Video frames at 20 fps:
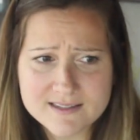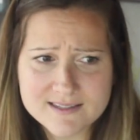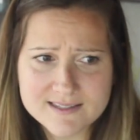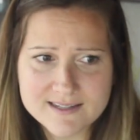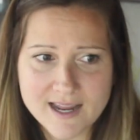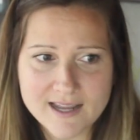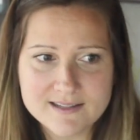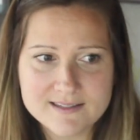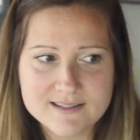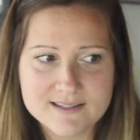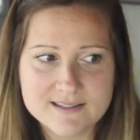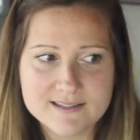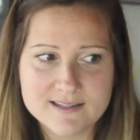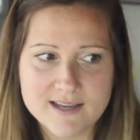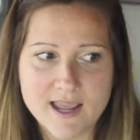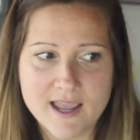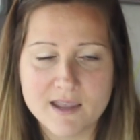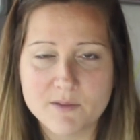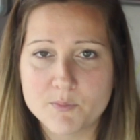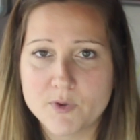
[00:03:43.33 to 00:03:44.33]
It's nice to
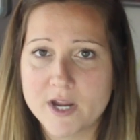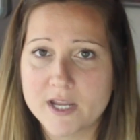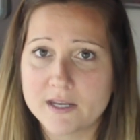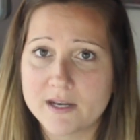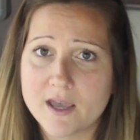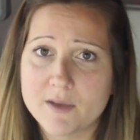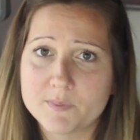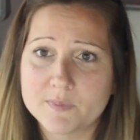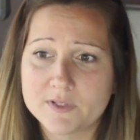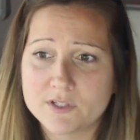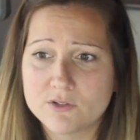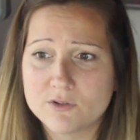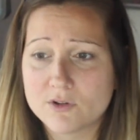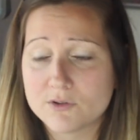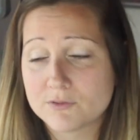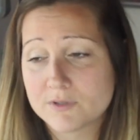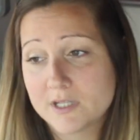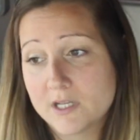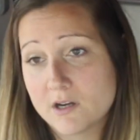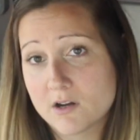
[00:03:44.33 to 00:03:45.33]
stay and break it up and you
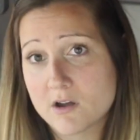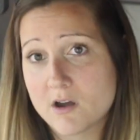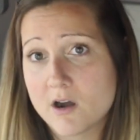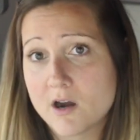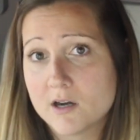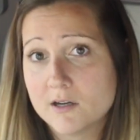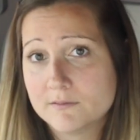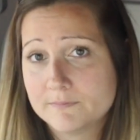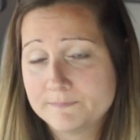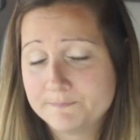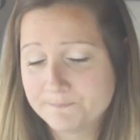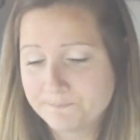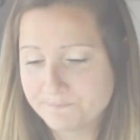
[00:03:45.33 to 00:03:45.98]
don't need a car.